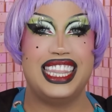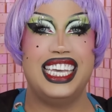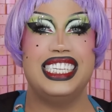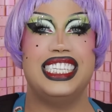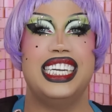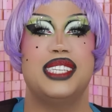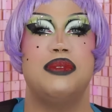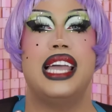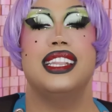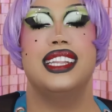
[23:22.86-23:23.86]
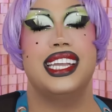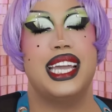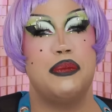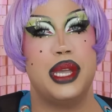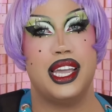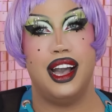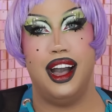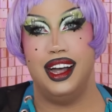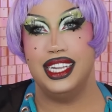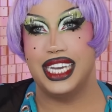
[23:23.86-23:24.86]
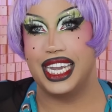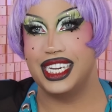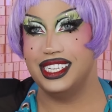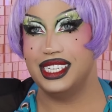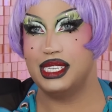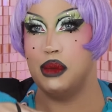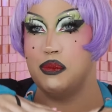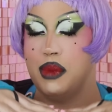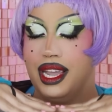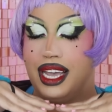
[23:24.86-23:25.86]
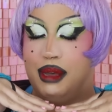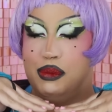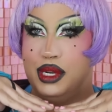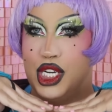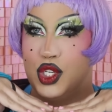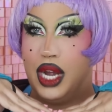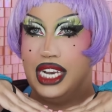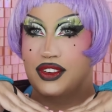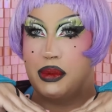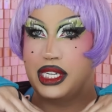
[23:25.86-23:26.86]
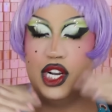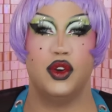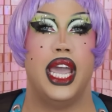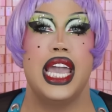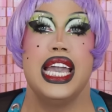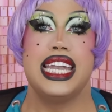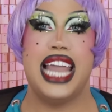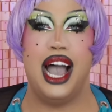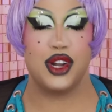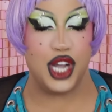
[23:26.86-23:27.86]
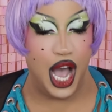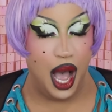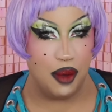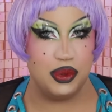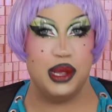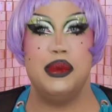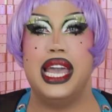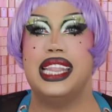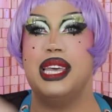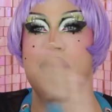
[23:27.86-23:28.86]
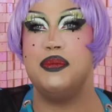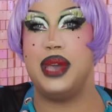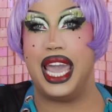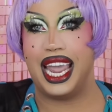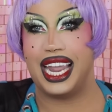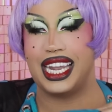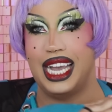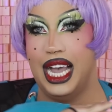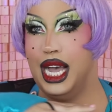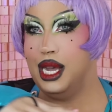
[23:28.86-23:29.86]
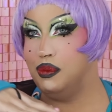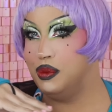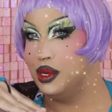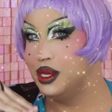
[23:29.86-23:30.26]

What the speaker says: this is my Lydia B. Kollins makeup transformation. Okay, now compliment the makeup.